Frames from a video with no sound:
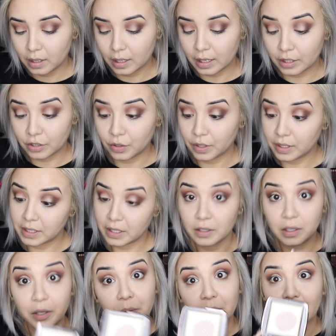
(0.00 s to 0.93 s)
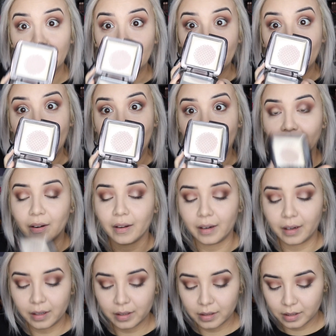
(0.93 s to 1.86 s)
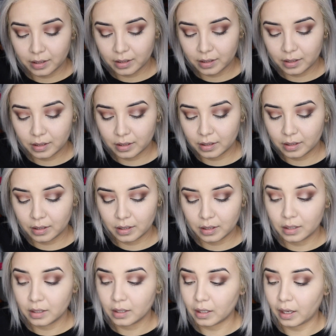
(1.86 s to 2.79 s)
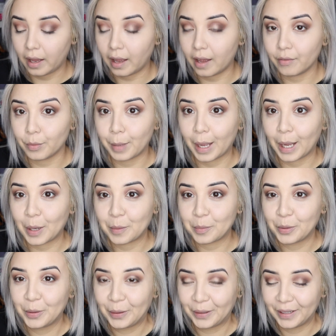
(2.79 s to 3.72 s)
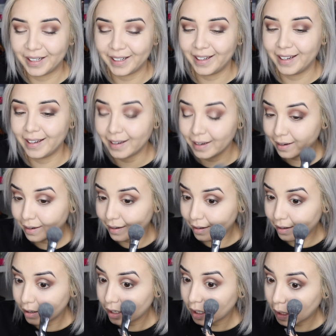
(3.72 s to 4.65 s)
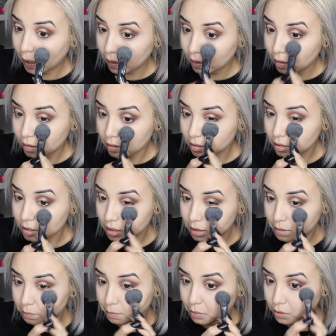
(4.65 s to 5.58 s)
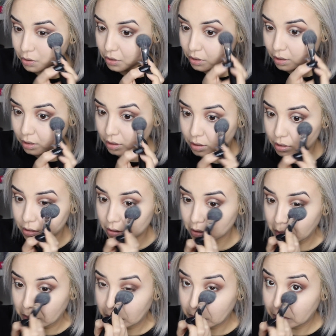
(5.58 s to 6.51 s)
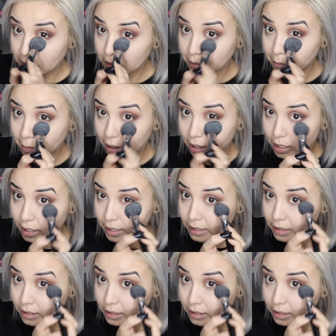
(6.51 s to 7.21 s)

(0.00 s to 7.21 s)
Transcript: As you can tell, I already hit pan on it. I have a backup already. Just push this underneath my